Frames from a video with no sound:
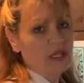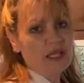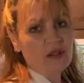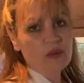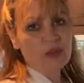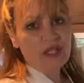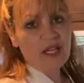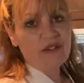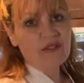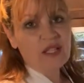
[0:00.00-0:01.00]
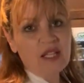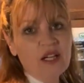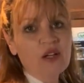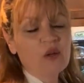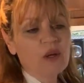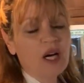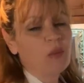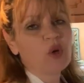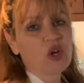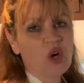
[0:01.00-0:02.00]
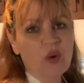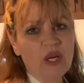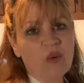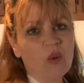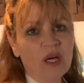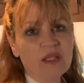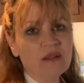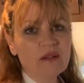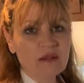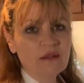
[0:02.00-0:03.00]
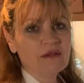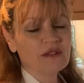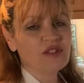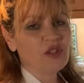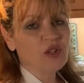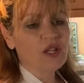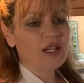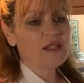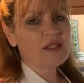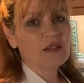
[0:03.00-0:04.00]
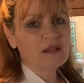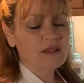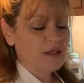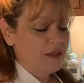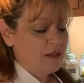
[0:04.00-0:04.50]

like a 3-day video. I'll put it all into one so you guys can,